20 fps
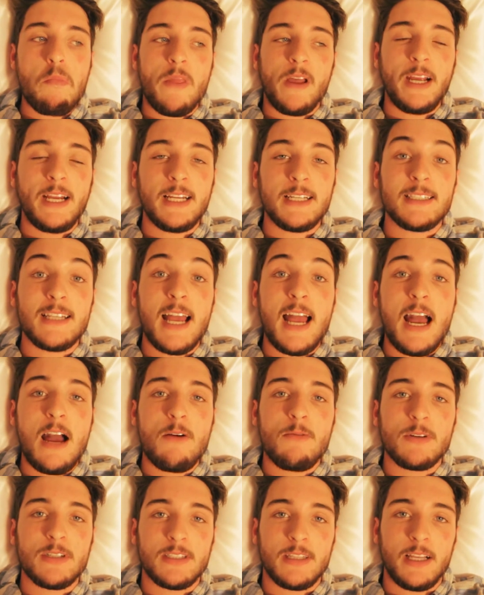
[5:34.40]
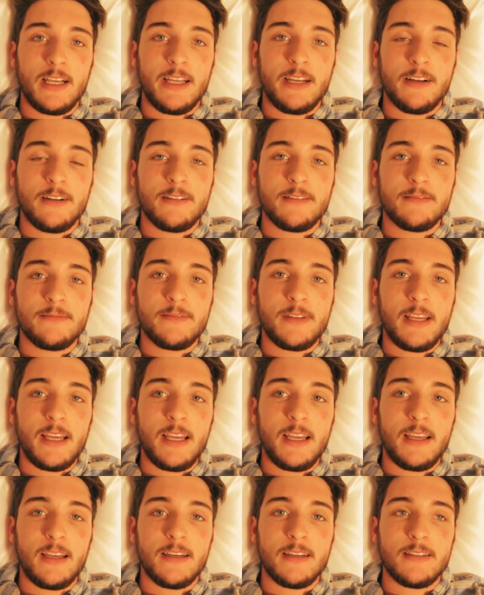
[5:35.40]
It is hours later,
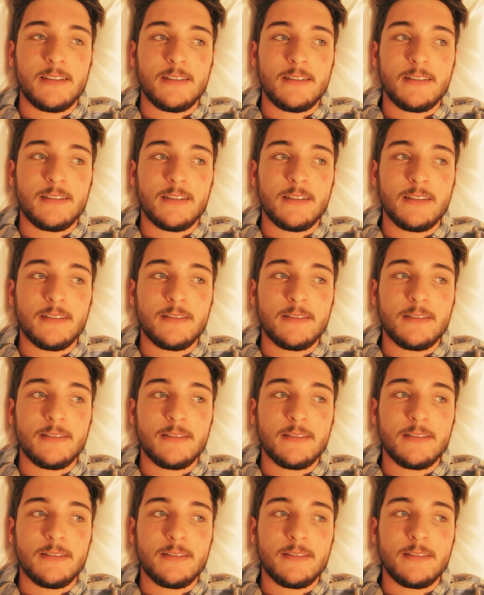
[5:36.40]
and,